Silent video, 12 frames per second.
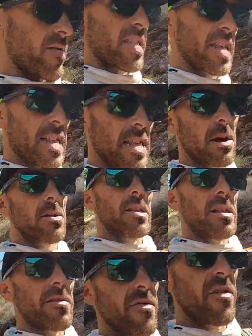6 hours
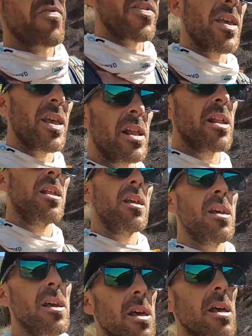and 15
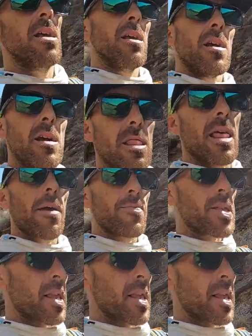elapsed